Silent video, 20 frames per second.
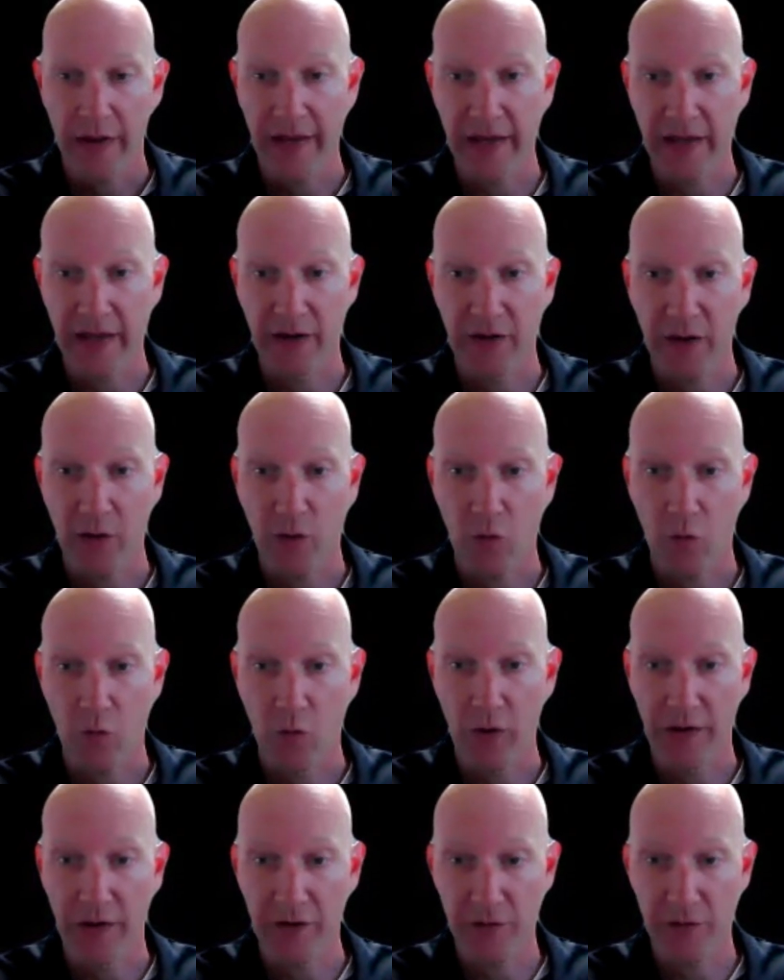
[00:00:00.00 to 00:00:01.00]
and
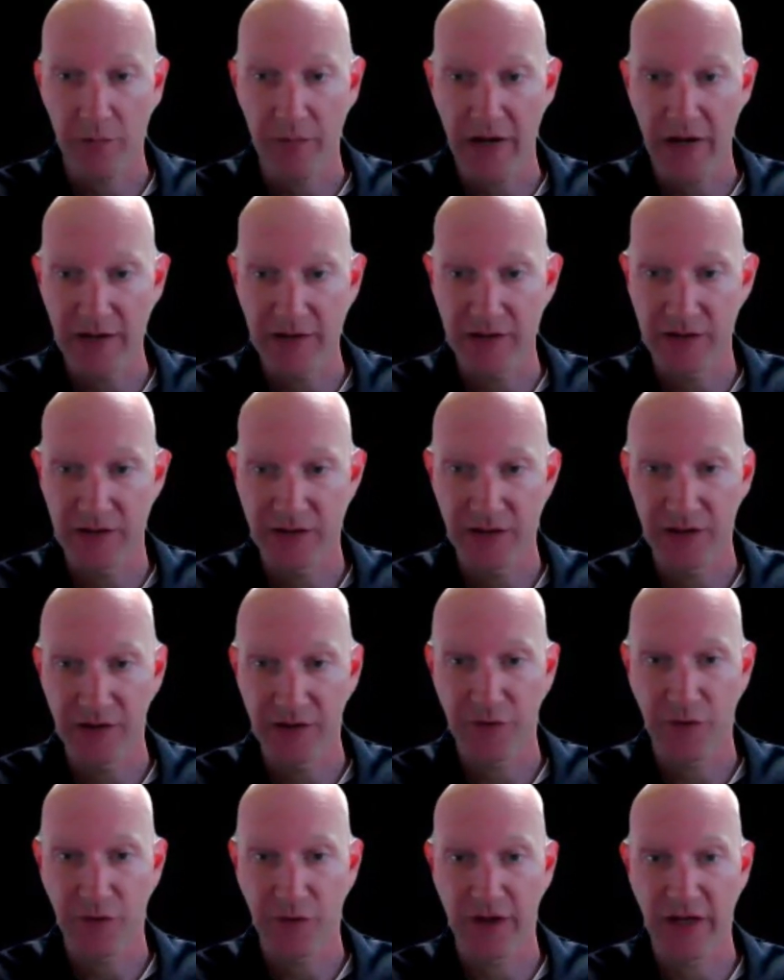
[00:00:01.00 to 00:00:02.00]
what your basis
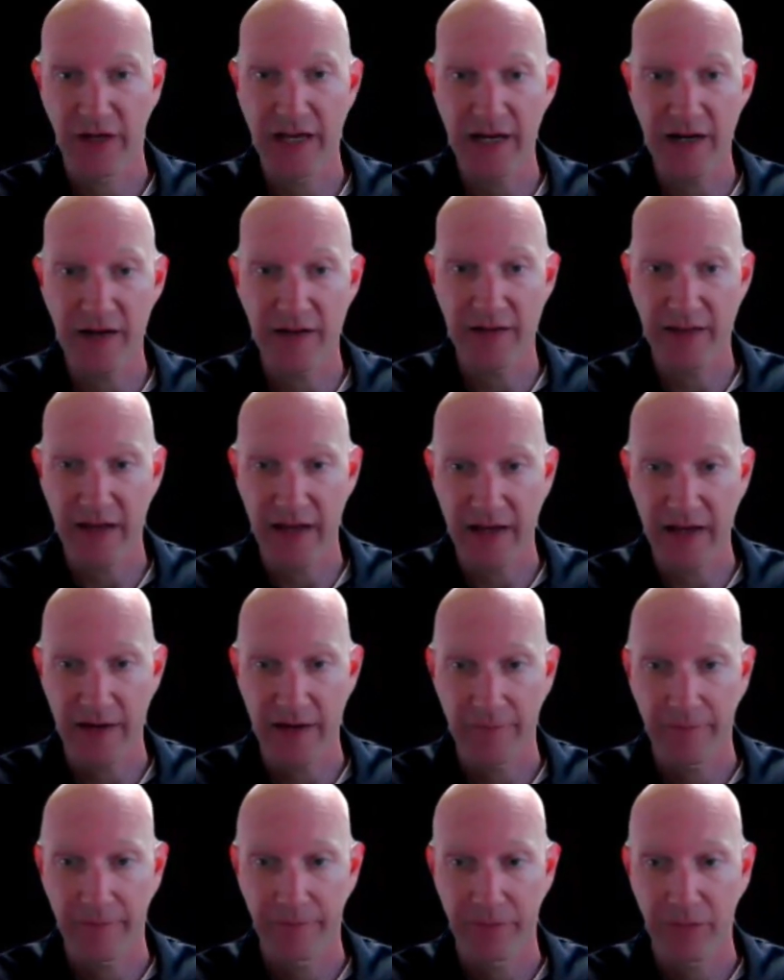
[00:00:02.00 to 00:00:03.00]
is for getting
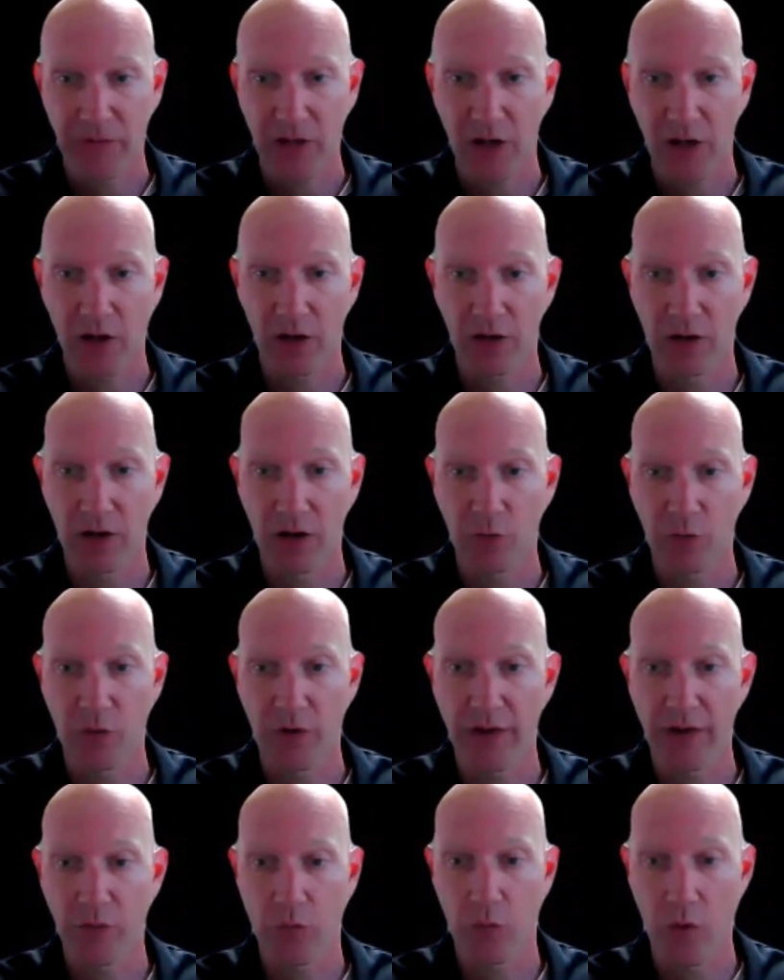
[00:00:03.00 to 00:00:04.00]
that, along
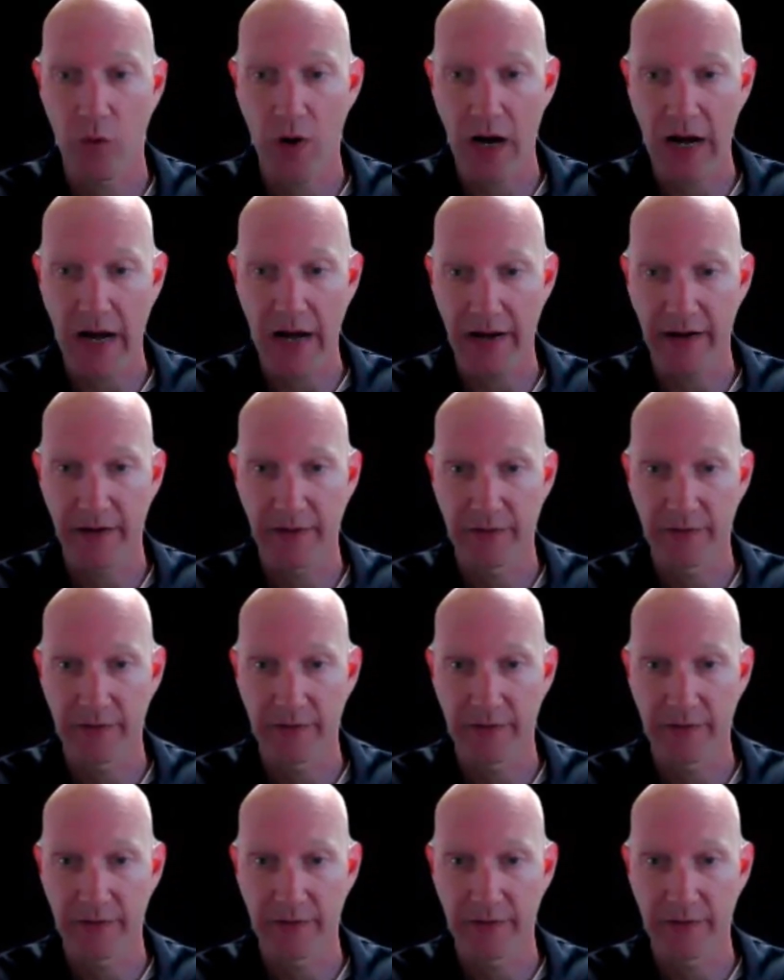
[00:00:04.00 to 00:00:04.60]
with why.